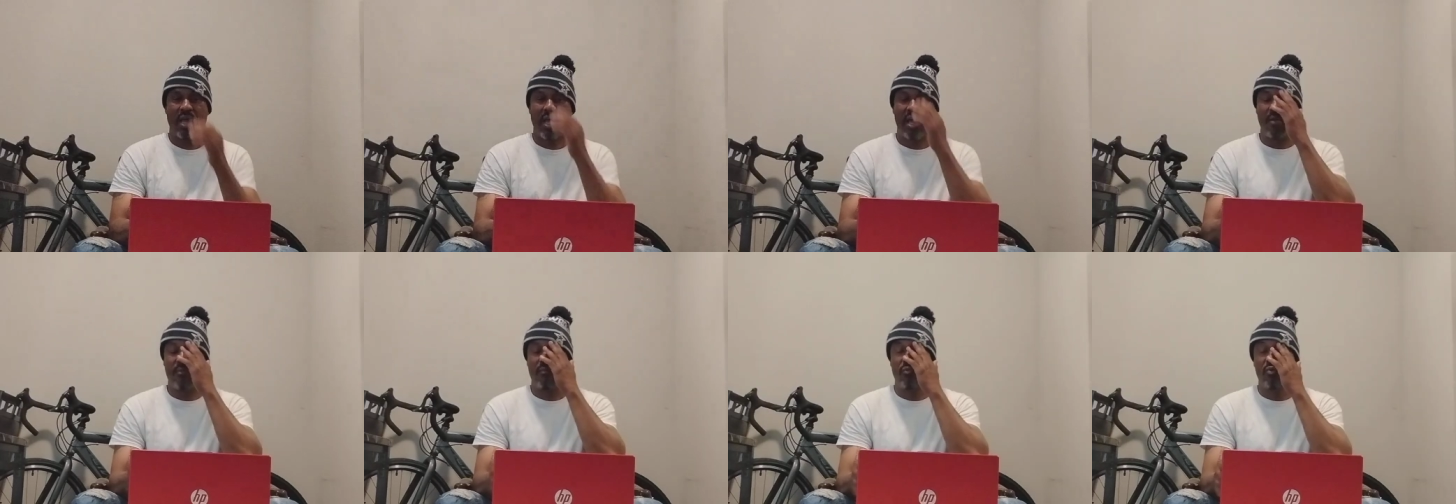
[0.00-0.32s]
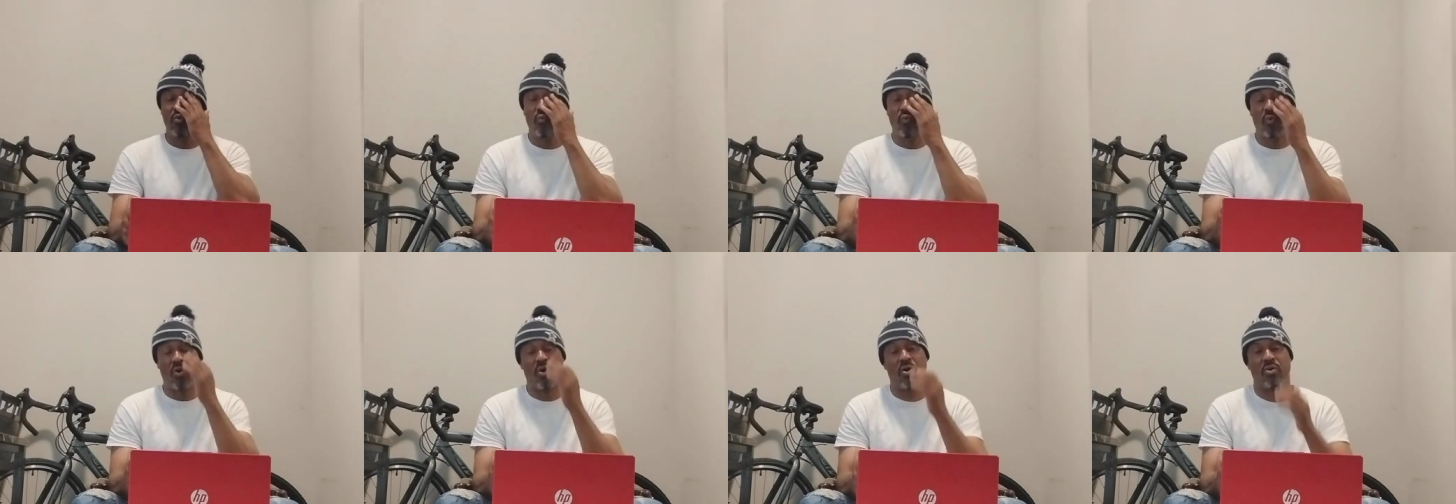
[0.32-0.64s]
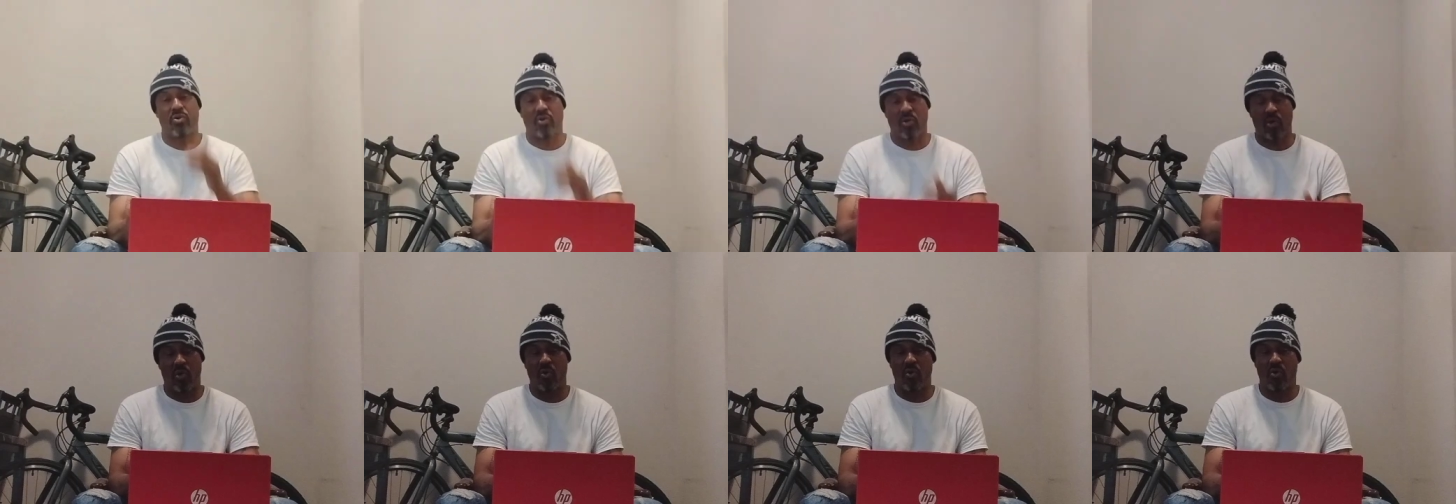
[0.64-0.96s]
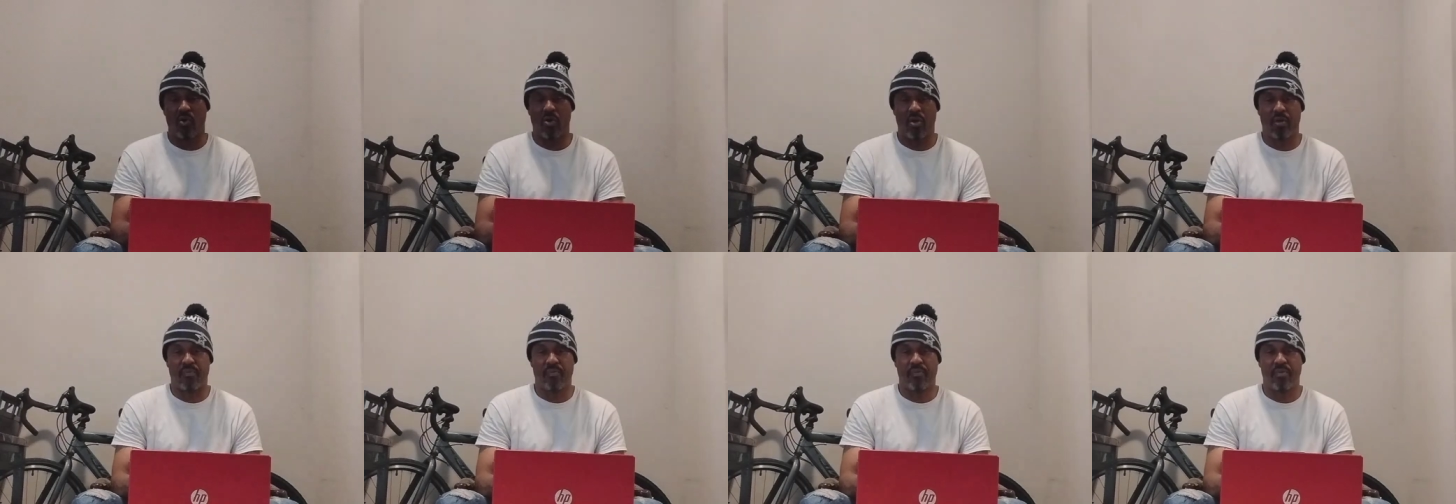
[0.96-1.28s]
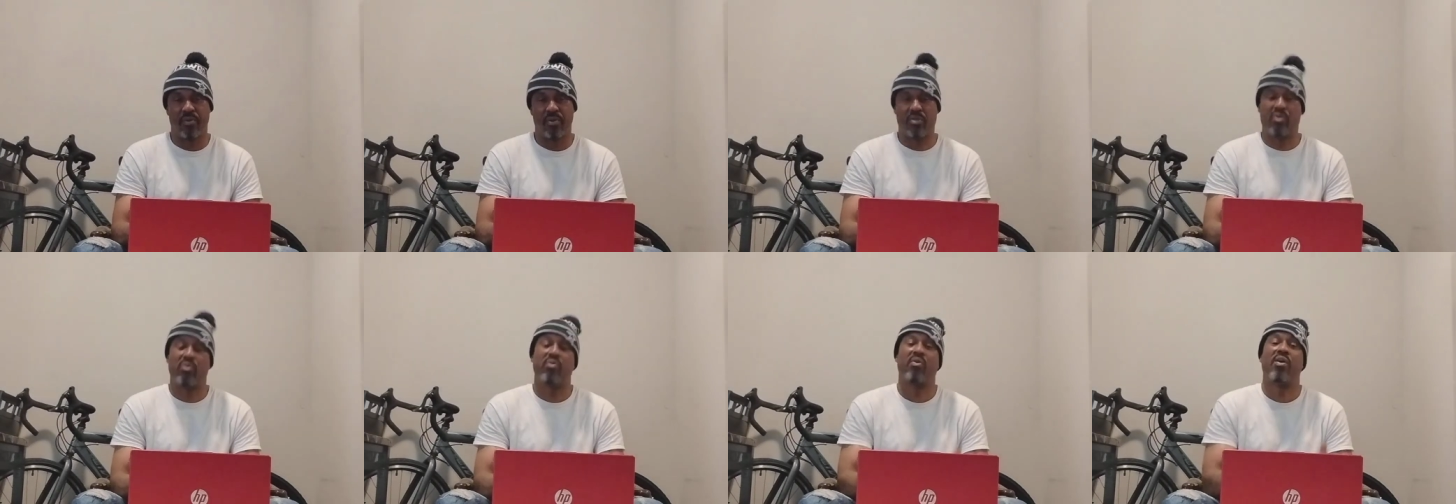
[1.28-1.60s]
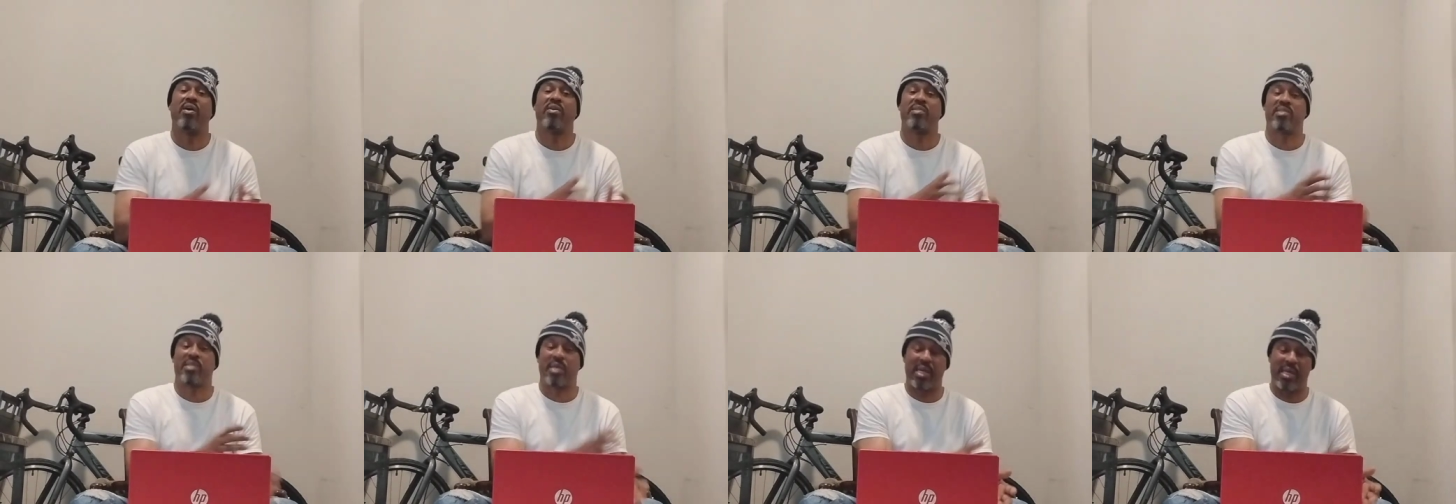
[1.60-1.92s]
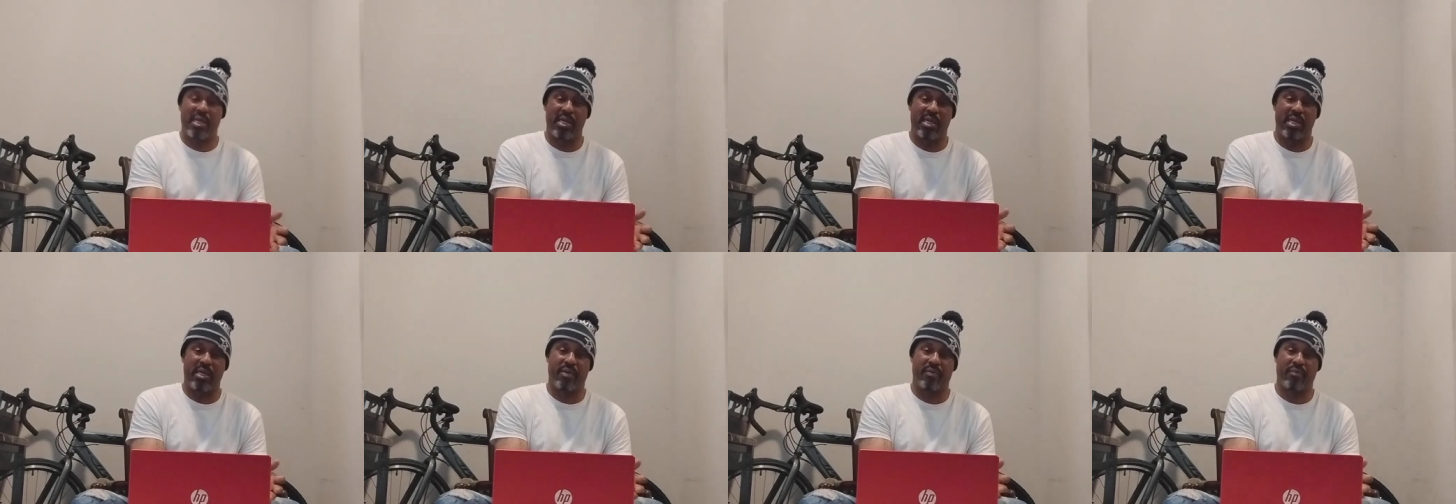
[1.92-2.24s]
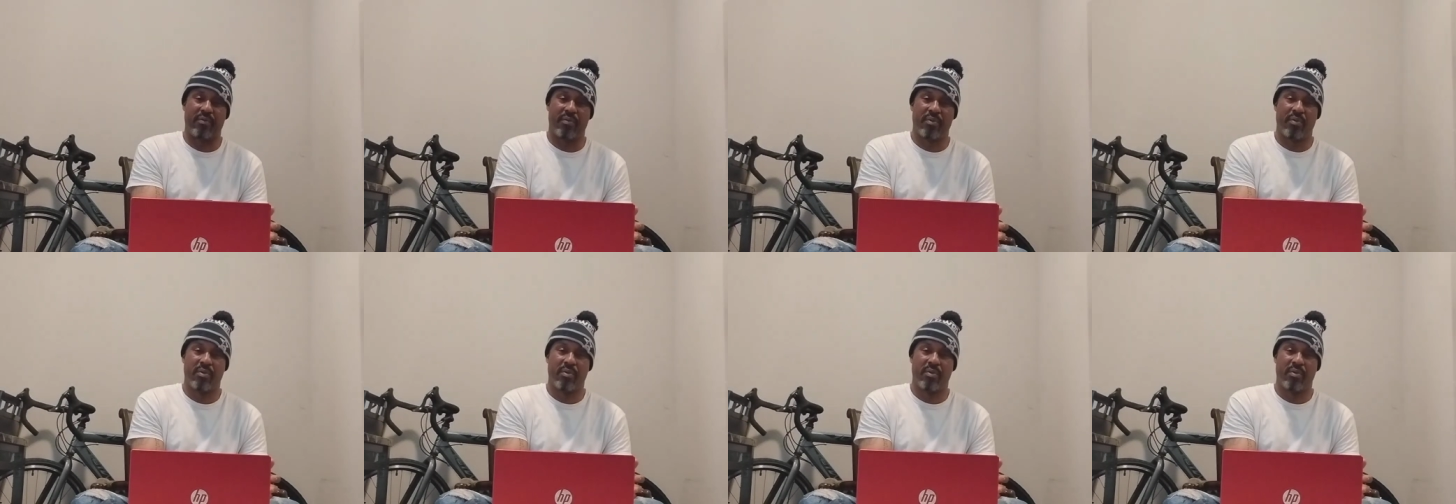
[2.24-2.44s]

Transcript: have you worked hard to attain.